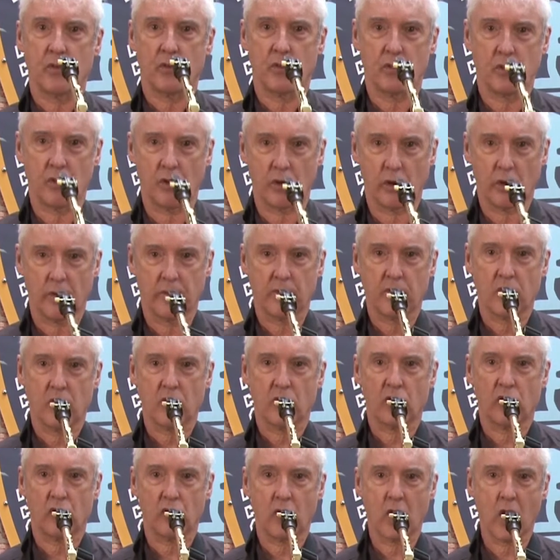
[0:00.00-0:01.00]
2,
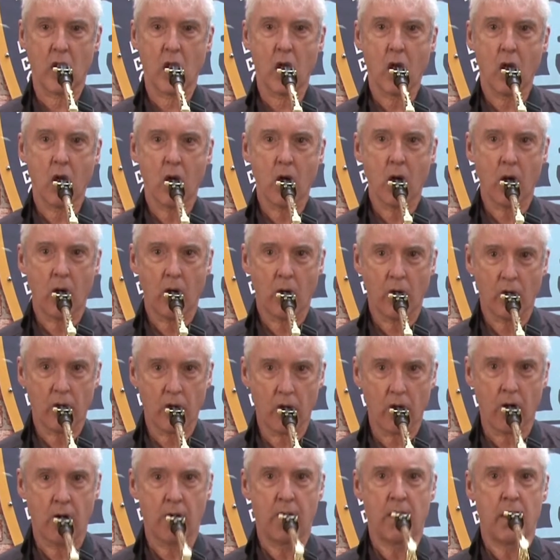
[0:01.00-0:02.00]
3,
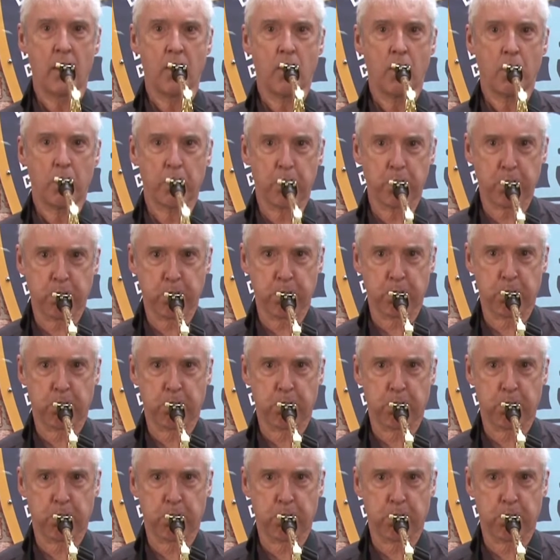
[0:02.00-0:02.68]
4. So